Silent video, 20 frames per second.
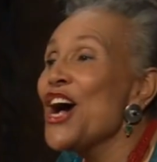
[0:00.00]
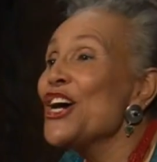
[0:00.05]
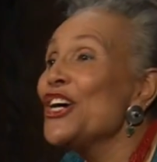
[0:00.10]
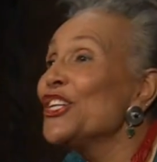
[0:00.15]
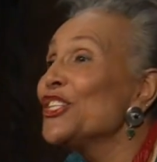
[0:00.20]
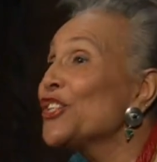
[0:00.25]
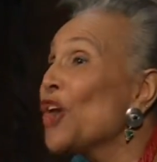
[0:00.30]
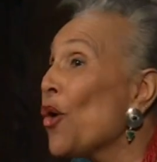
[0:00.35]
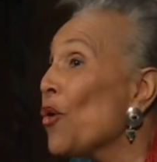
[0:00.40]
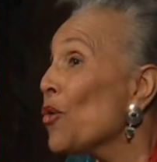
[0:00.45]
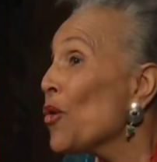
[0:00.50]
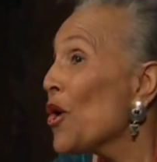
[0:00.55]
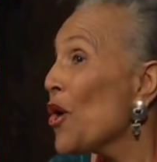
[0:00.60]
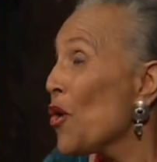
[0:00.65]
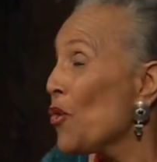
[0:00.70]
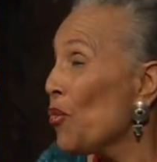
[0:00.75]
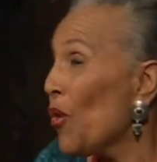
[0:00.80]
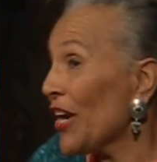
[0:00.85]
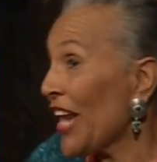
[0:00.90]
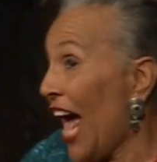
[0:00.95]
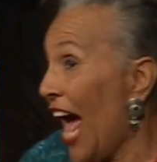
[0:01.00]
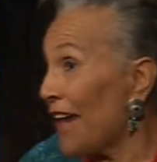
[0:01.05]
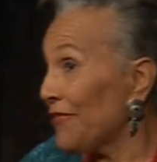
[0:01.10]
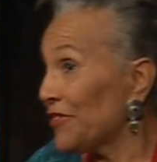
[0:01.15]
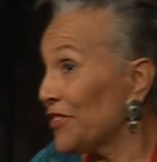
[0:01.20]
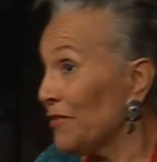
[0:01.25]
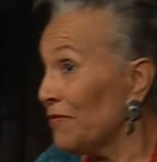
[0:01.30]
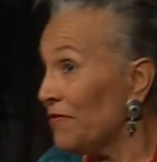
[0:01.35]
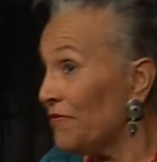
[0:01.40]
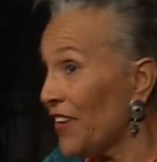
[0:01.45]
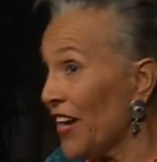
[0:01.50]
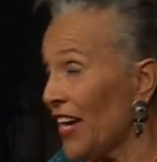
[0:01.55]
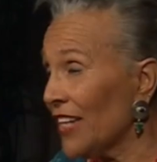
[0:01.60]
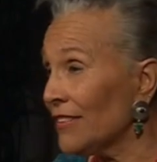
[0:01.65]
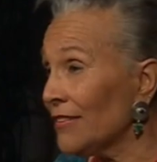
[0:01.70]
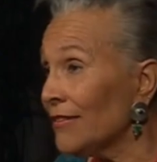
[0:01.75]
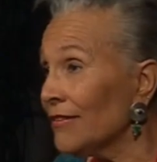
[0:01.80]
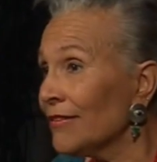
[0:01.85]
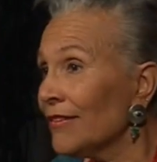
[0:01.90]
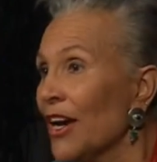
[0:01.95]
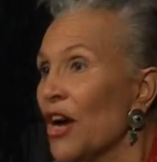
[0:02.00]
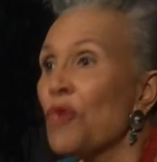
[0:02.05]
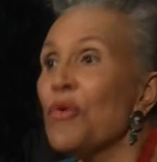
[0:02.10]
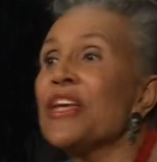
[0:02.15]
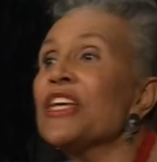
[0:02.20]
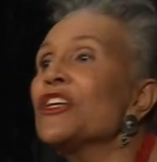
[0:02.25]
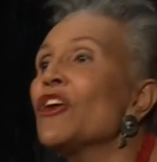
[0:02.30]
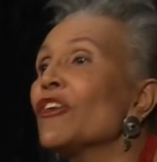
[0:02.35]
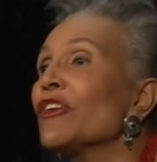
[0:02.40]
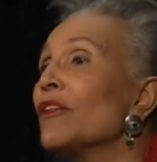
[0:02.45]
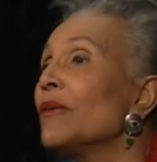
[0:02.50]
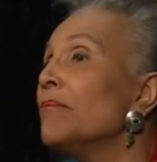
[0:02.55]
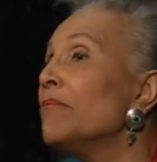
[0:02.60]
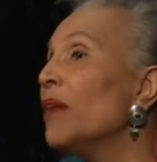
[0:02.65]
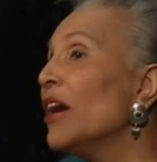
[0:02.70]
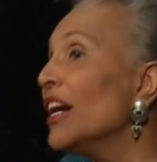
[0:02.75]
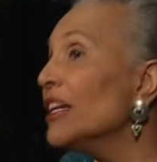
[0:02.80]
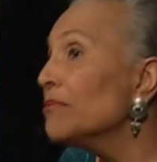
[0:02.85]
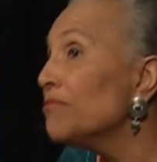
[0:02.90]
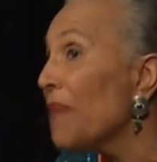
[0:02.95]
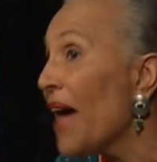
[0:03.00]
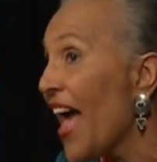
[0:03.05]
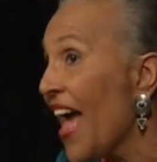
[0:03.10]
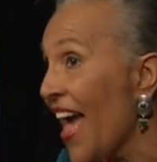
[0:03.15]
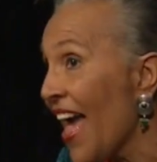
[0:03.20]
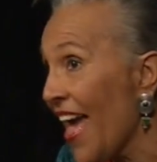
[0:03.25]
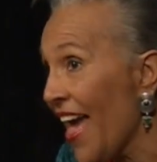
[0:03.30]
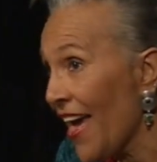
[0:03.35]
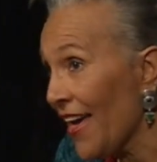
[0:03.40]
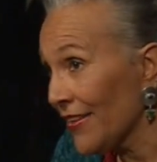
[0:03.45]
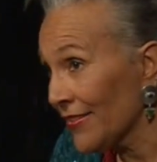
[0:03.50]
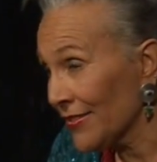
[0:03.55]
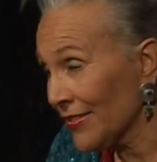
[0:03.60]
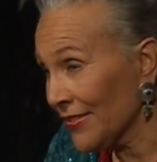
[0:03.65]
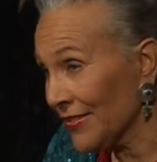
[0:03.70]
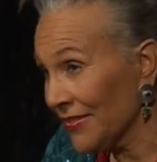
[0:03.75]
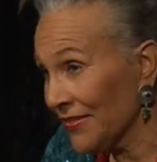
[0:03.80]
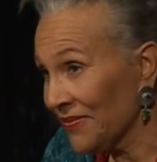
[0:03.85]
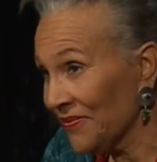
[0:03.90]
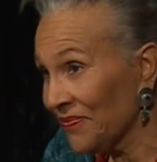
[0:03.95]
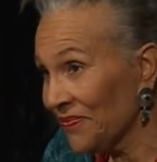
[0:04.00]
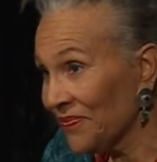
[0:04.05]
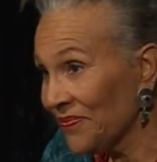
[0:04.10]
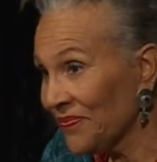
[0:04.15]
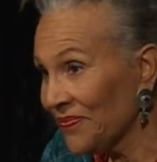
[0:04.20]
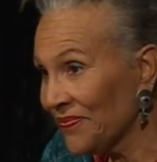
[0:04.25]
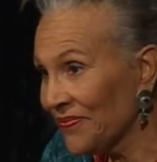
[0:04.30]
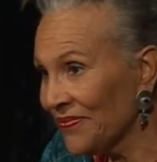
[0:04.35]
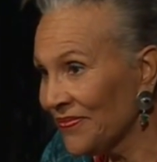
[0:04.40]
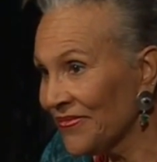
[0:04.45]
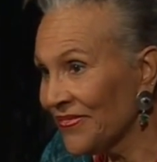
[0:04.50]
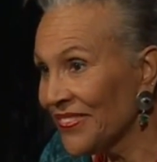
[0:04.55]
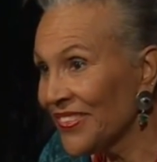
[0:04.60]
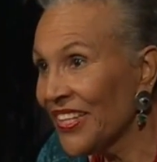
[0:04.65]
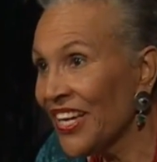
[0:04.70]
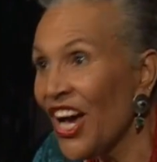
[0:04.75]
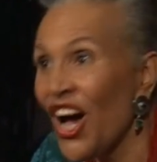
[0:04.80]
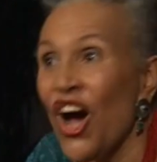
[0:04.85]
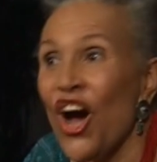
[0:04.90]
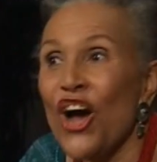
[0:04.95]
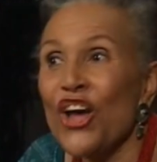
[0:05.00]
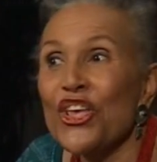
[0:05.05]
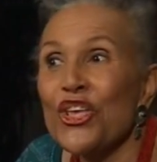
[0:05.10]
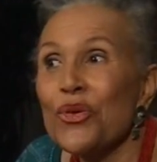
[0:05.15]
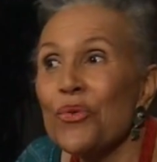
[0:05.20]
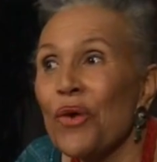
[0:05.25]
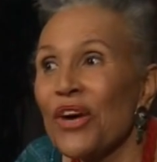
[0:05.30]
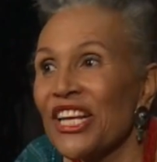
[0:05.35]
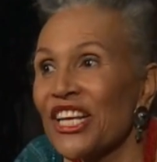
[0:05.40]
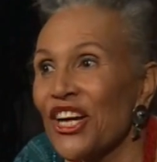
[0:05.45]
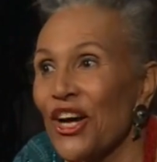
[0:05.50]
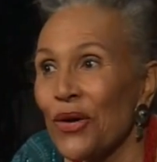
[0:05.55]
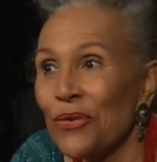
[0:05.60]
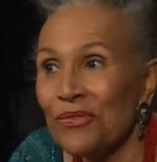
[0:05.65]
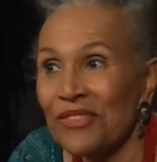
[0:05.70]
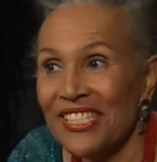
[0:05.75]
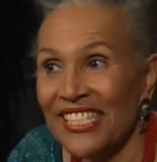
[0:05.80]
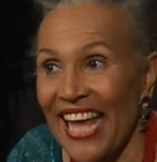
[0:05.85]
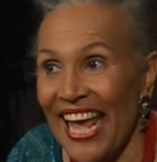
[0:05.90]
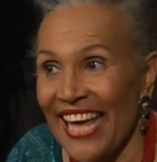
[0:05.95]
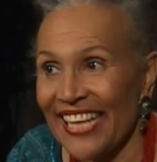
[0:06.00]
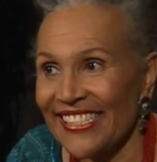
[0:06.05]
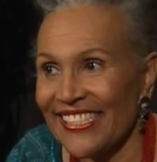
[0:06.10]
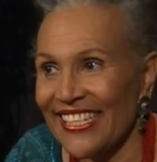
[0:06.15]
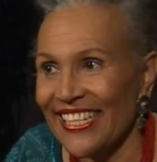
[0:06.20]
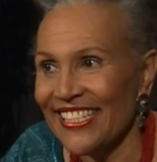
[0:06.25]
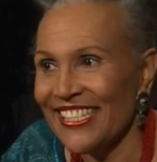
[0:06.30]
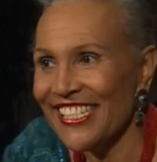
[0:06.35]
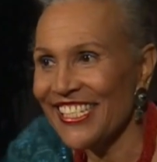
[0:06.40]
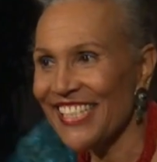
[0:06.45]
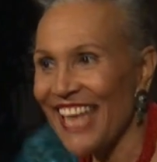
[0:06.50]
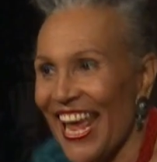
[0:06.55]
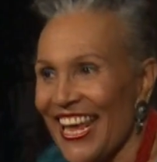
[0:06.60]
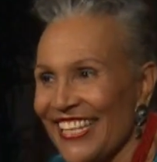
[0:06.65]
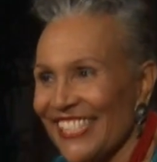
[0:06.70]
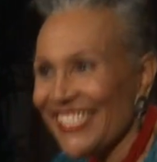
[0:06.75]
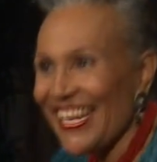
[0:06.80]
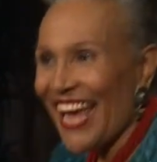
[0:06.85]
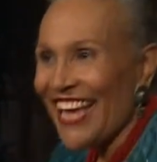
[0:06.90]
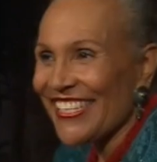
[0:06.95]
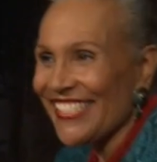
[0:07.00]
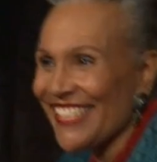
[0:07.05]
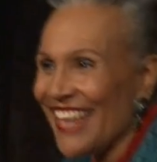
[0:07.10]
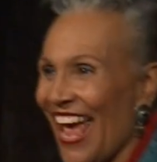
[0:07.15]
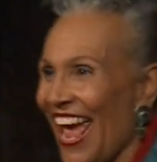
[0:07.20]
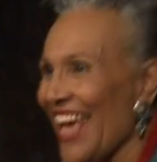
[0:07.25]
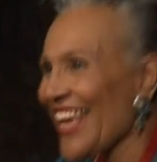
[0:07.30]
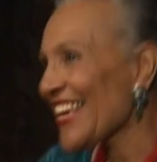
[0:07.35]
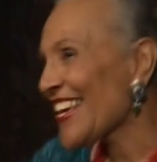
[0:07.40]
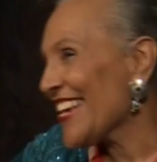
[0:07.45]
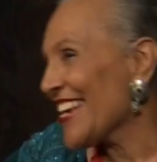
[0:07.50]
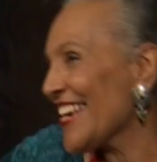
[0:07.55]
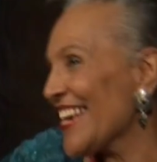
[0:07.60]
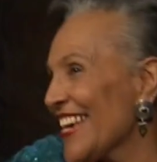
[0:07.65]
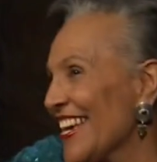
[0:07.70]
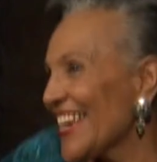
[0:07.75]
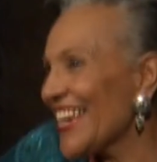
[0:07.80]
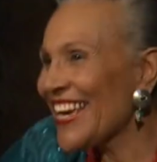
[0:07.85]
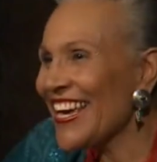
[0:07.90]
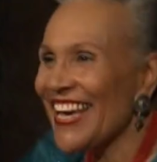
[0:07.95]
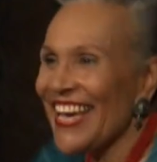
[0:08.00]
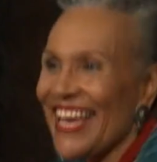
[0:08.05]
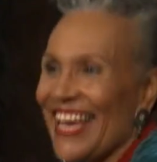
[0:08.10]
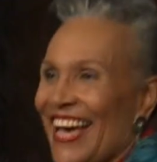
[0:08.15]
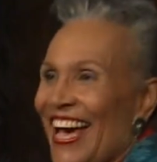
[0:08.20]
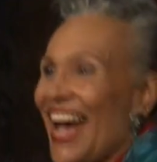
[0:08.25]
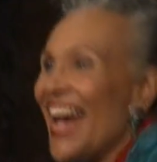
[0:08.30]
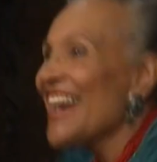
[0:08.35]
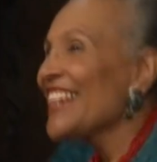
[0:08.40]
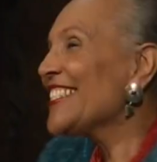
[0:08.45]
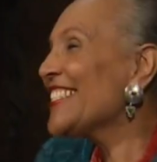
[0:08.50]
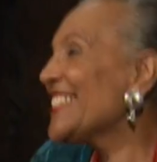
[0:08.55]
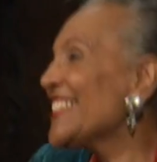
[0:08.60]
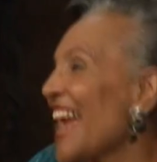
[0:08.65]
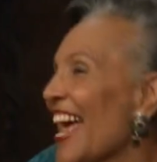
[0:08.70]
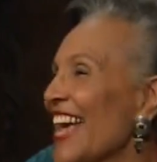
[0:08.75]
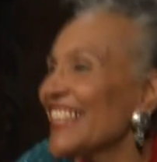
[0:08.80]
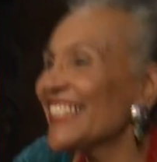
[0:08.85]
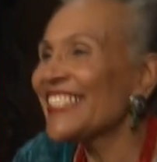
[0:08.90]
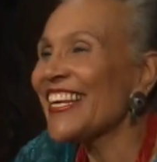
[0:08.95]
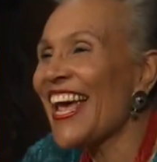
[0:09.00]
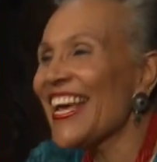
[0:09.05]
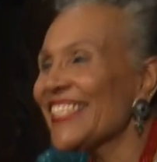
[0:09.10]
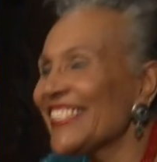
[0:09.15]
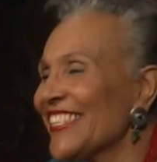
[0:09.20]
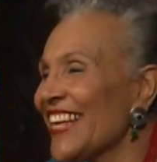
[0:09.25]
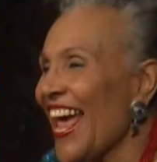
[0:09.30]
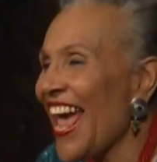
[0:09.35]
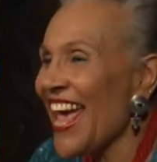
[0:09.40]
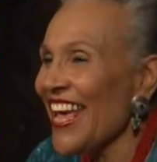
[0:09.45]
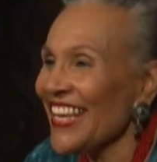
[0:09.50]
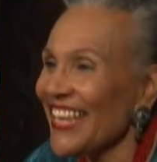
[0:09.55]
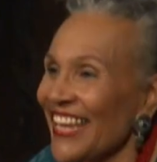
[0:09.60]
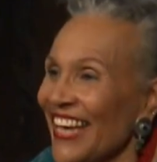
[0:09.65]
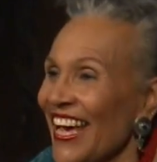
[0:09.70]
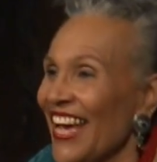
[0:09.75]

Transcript: So, want to have some fun? We can go to the mud baths. You want to go dancing? Shake, shake, shake. Shake, shake, shake.